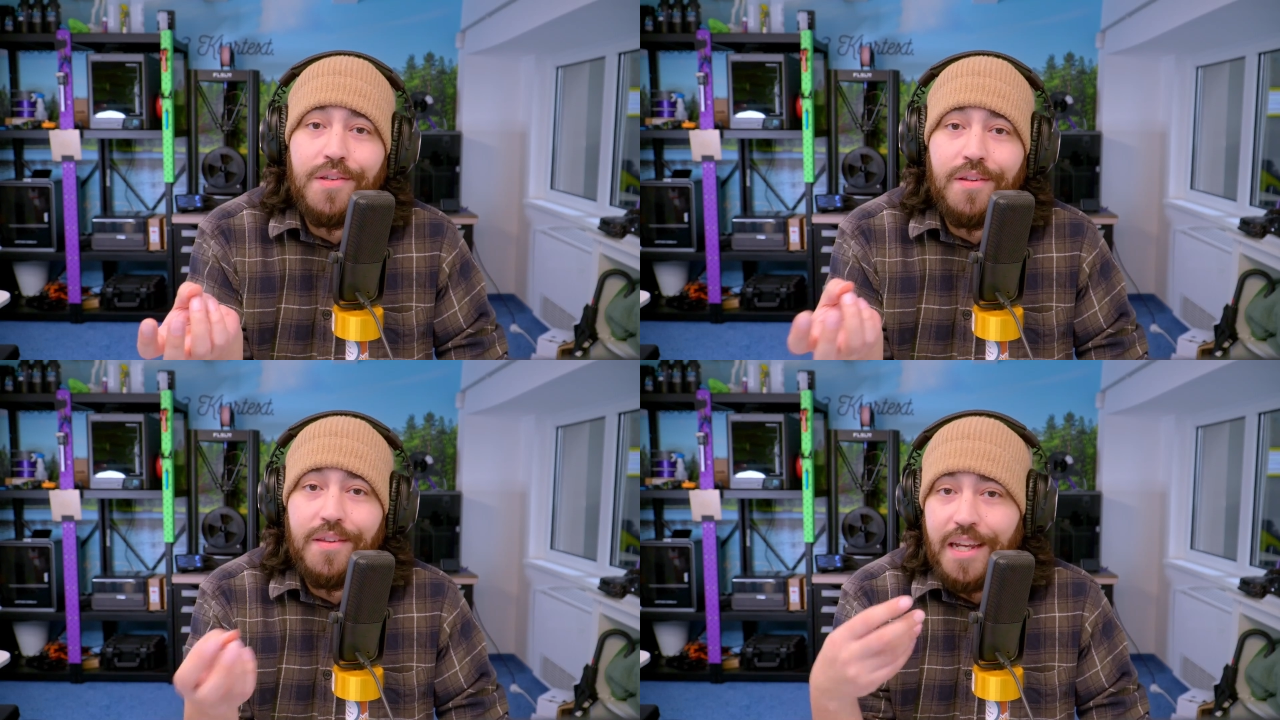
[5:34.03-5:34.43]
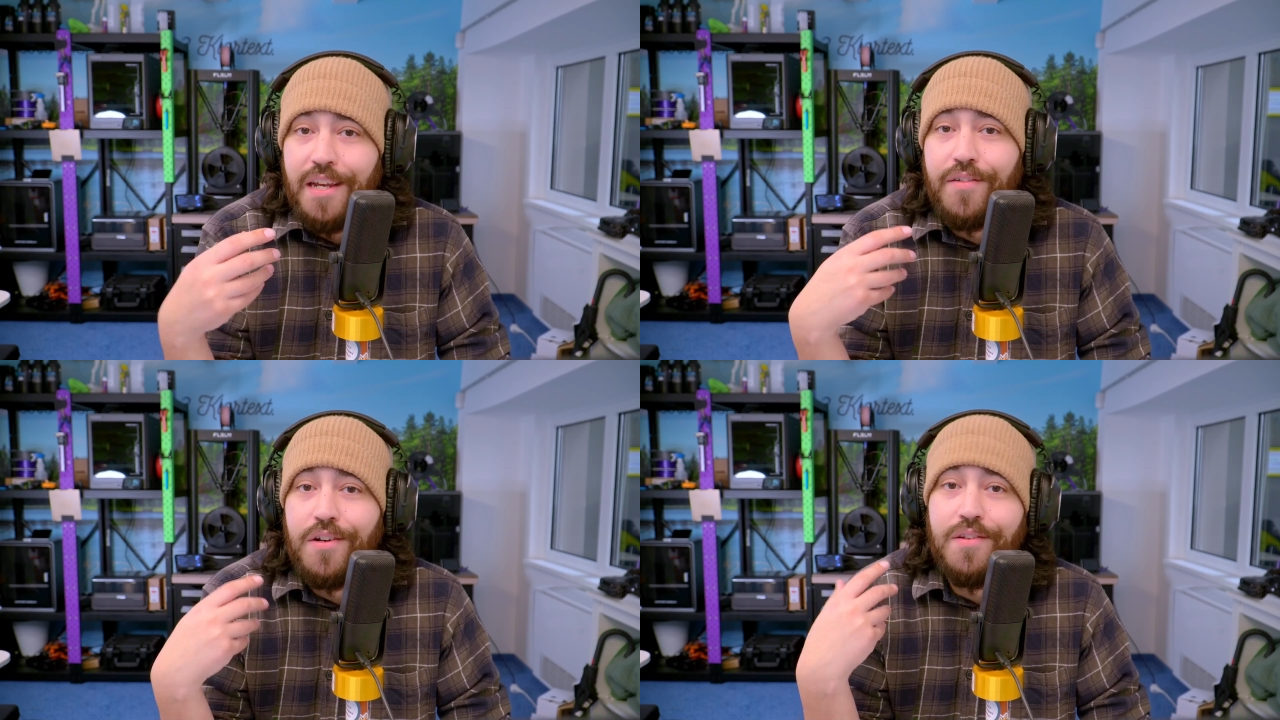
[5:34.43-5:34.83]
on
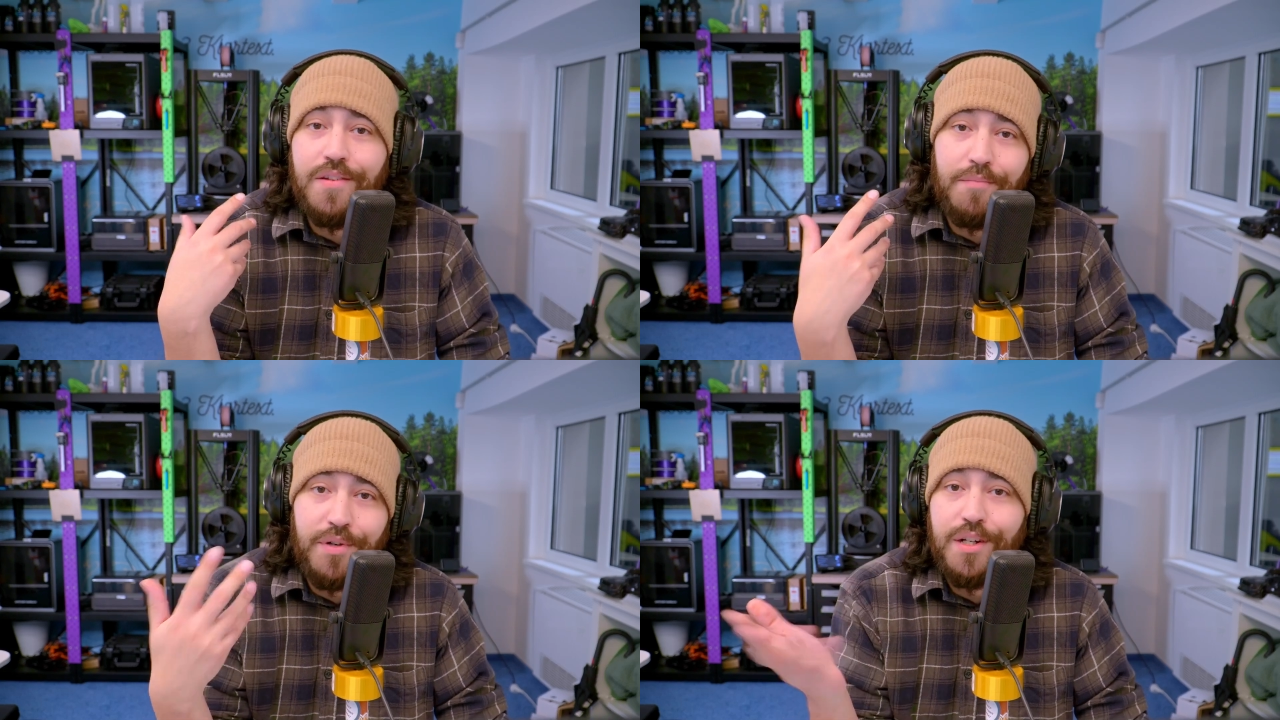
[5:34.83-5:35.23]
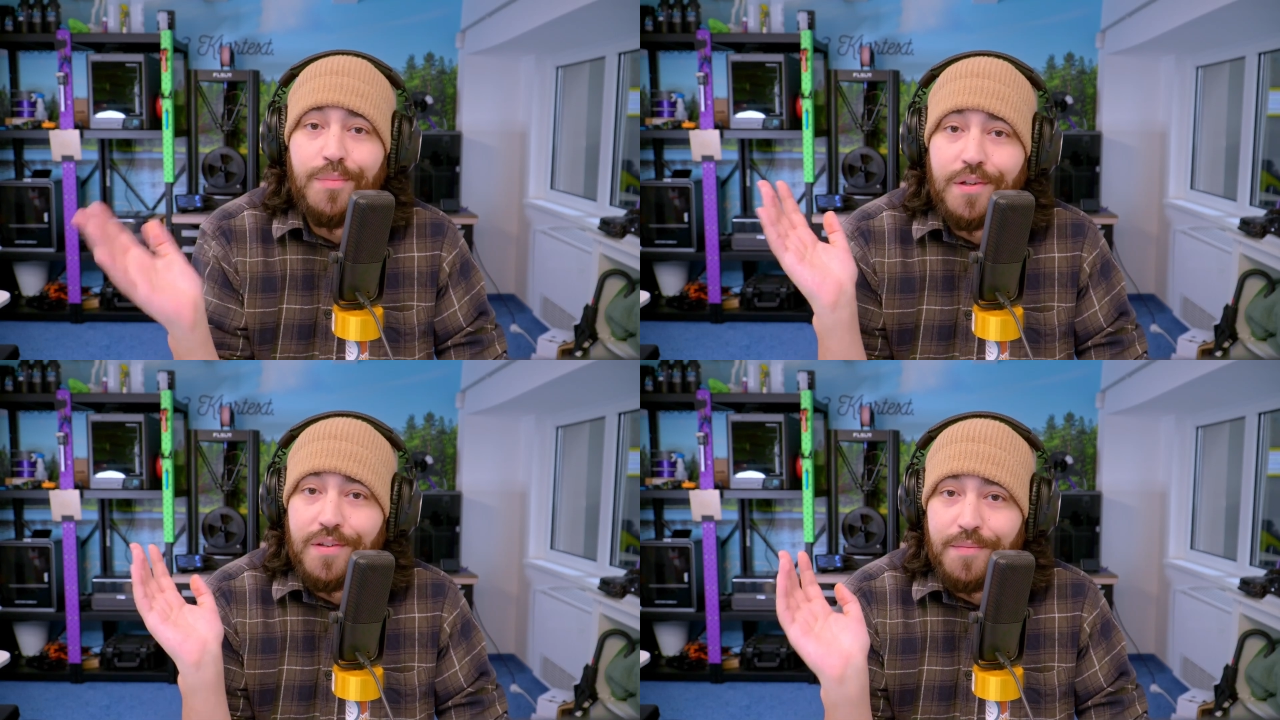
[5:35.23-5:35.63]
Thingiverse and
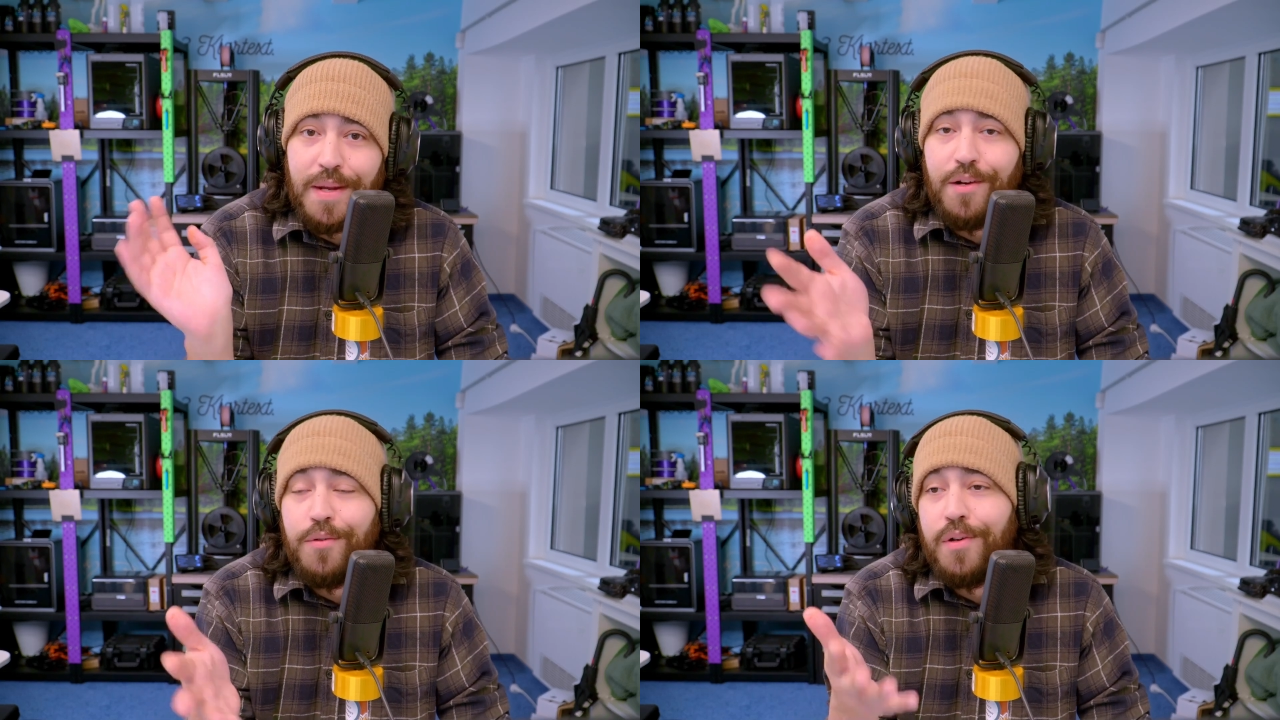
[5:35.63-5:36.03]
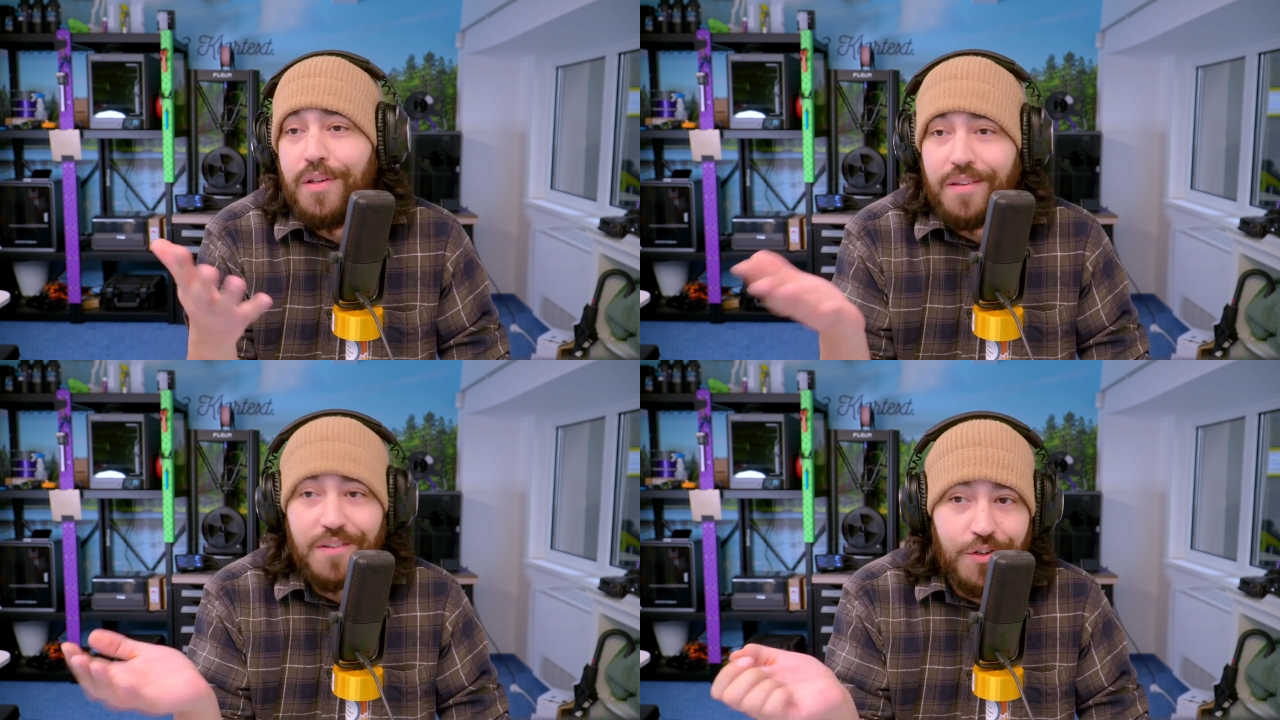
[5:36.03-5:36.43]
printables and
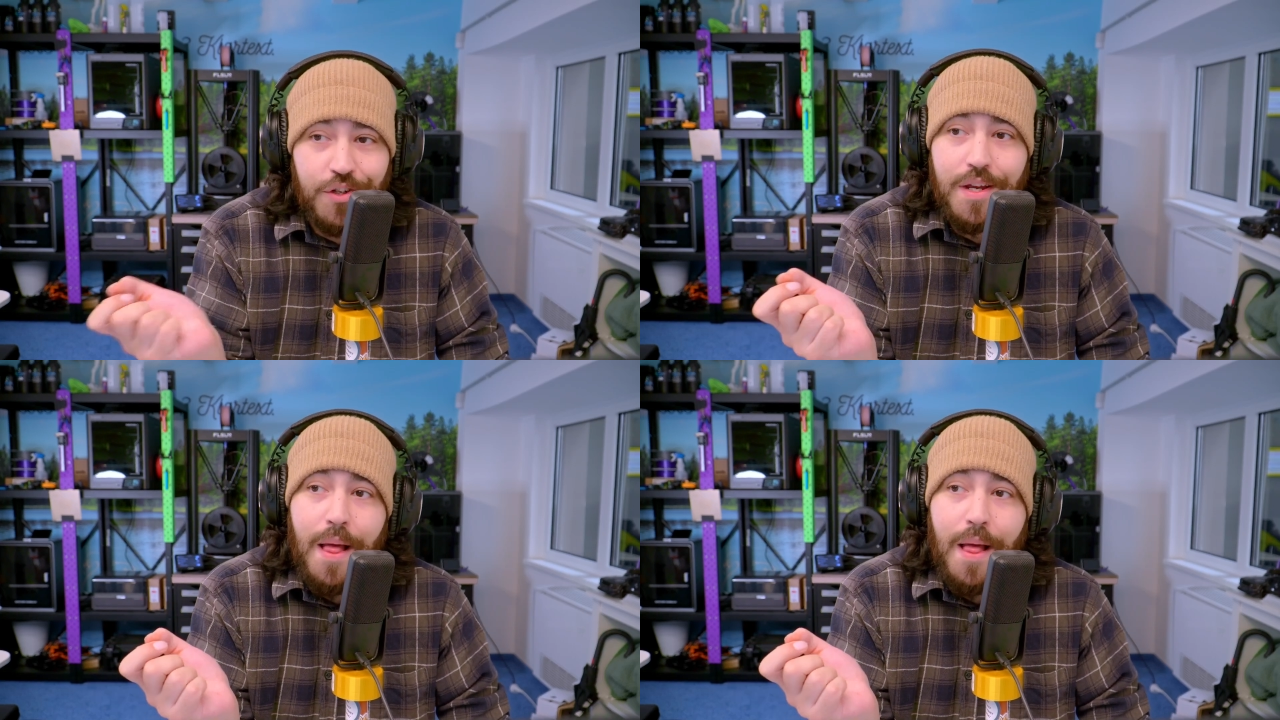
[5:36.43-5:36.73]
World and such.